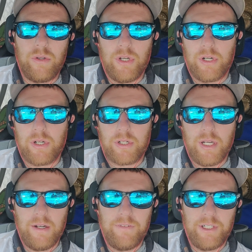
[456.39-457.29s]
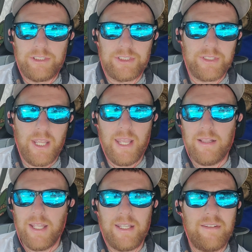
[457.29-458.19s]
your coverage is can't
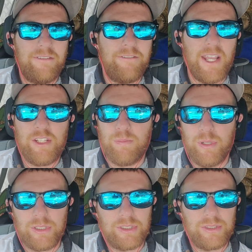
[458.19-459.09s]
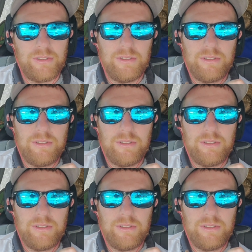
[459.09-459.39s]
like Facebook's